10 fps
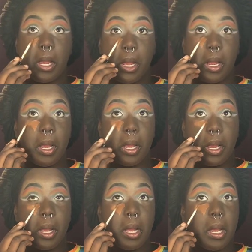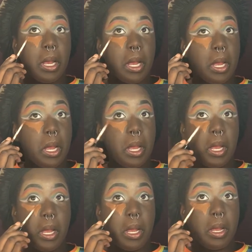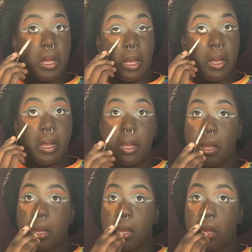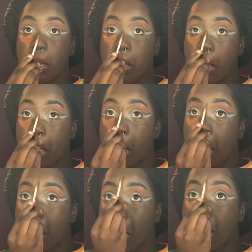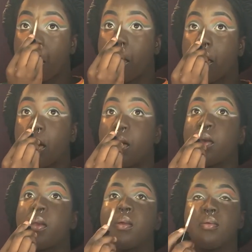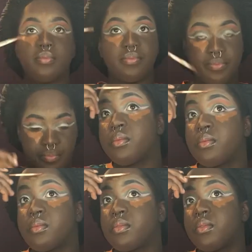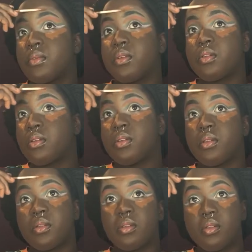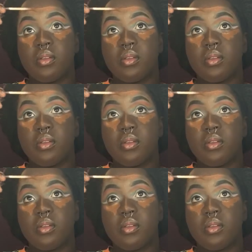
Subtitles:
And now I'm starting to apply my concealer on my cheekbones and my nose area.